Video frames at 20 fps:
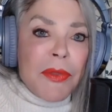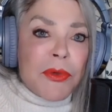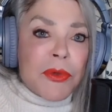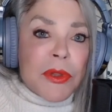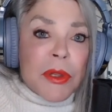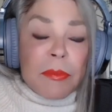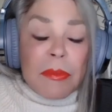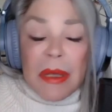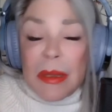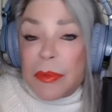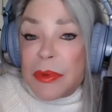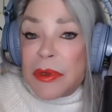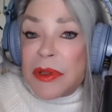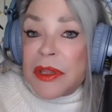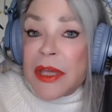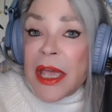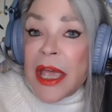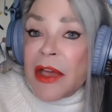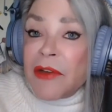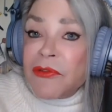them. Maybe
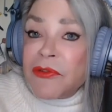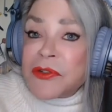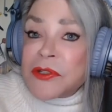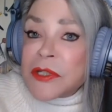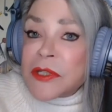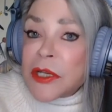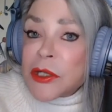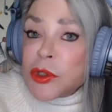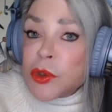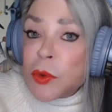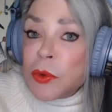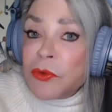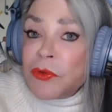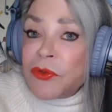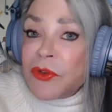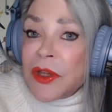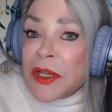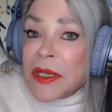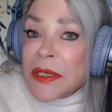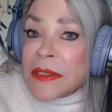they have sexual
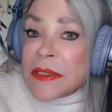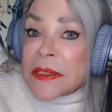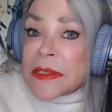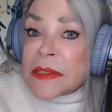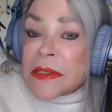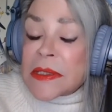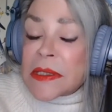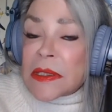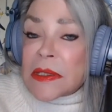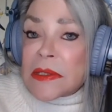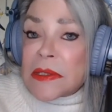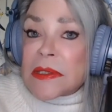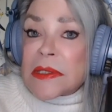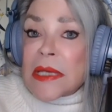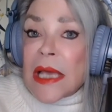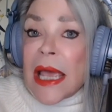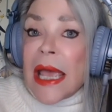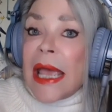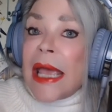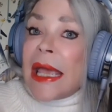
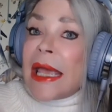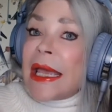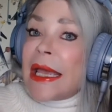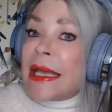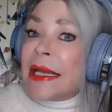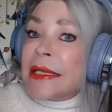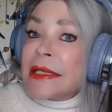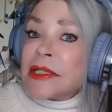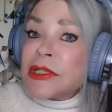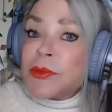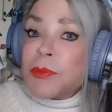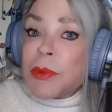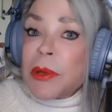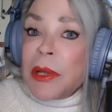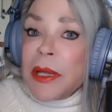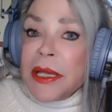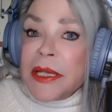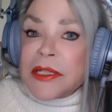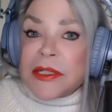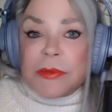fantasies in its
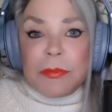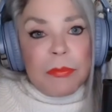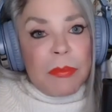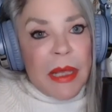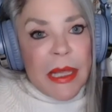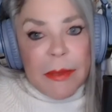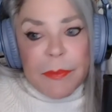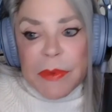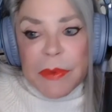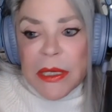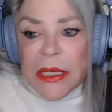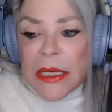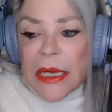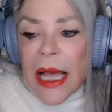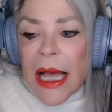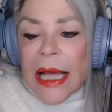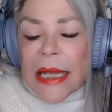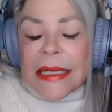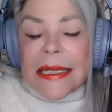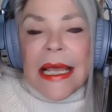place. Maybe not.